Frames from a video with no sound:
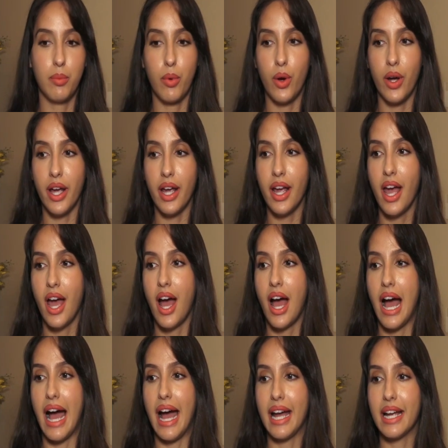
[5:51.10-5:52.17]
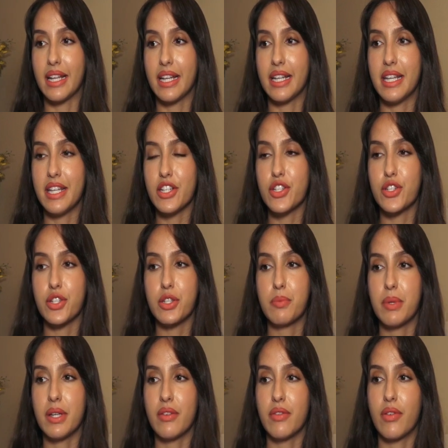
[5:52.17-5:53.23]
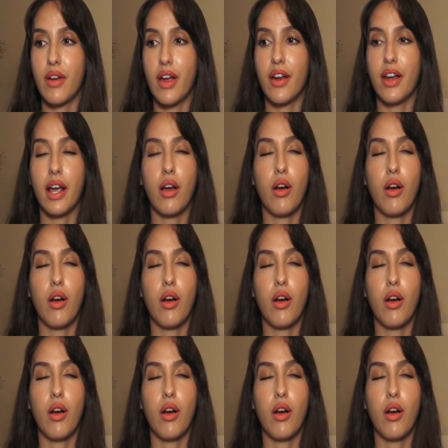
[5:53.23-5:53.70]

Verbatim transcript: boy? I, he should be very